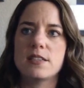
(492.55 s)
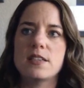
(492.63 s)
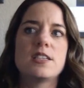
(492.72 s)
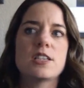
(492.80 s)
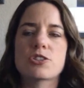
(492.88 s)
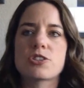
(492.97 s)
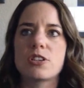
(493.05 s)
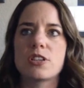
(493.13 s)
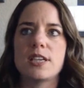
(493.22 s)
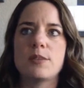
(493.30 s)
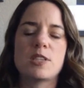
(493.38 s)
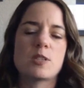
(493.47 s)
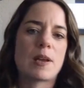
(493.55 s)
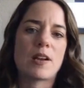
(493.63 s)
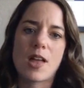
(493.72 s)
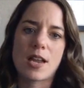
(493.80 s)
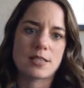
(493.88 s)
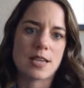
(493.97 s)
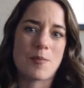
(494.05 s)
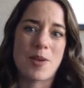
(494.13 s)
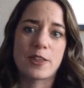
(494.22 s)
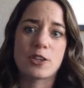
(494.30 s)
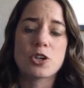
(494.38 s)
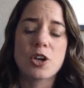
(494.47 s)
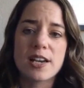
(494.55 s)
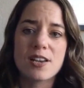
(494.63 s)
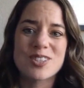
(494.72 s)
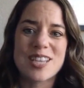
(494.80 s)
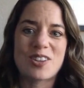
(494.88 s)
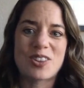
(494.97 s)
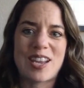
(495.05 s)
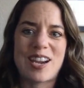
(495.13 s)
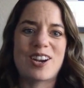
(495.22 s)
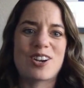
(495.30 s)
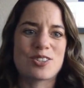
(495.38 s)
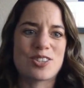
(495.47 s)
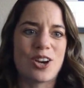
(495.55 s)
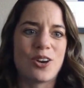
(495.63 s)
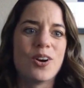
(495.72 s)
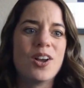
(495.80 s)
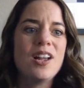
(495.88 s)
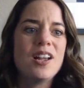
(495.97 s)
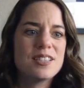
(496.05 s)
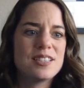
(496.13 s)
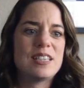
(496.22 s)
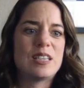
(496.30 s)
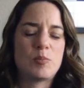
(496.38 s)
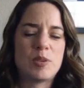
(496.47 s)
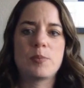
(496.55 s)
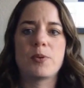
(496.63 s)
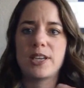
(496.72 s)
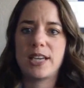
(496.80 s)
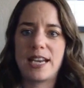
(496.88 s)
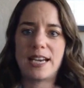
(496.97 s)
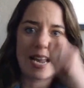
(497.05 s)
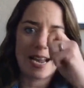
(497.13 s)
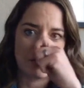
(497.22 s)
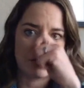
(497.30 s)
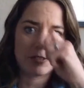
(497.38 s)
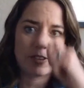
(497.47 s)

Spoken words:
Additionally, we spent a lot of time on the trails out there, so seeing people again have